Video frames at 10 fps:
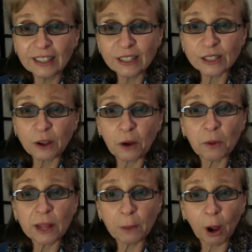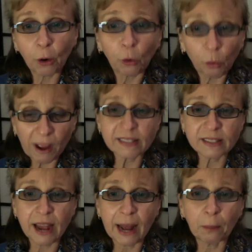So with him, I always
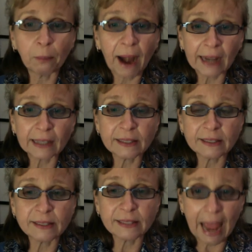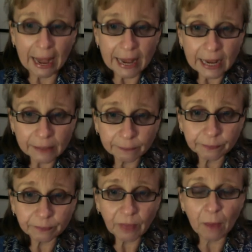start our practice standing,
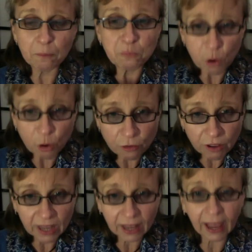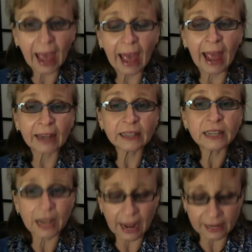moving and
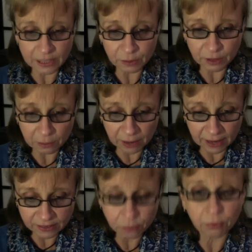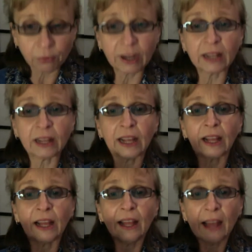connecting with the breath. So
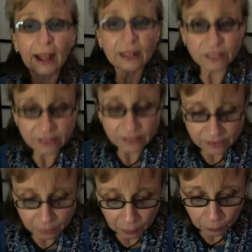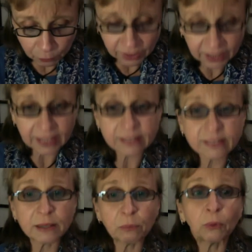breathing and just some really
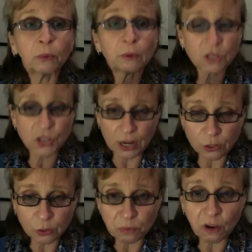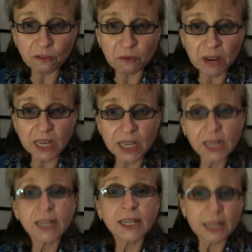simple, gentle movement
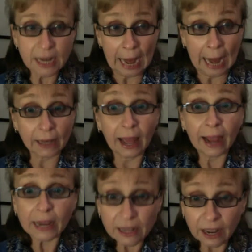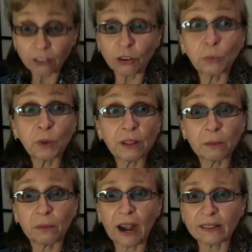to get that connection with
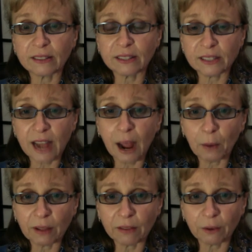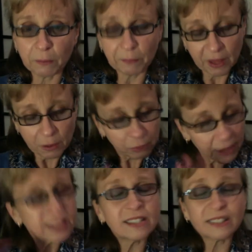the breaths to start with. So
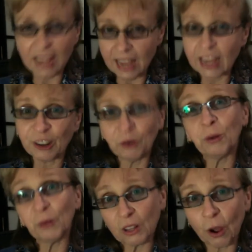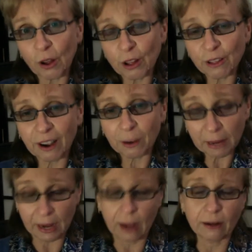breath is key in all yoga
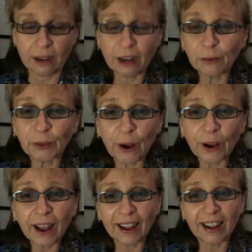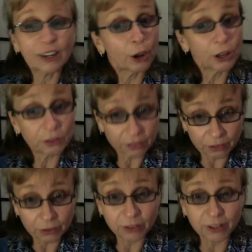therapy and in all yoga, and I
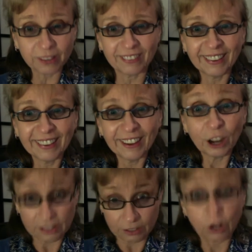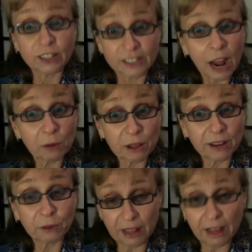use it, I start with
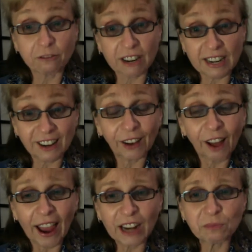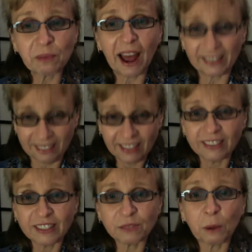it with every client, but
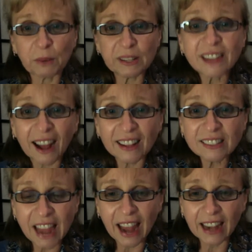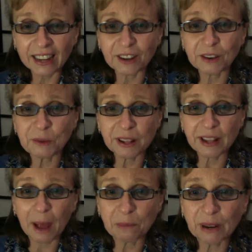this one we start standing with
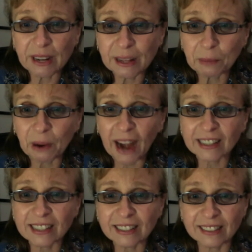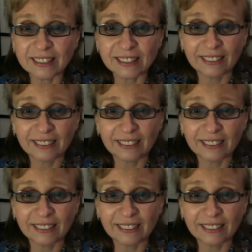that breathing practice.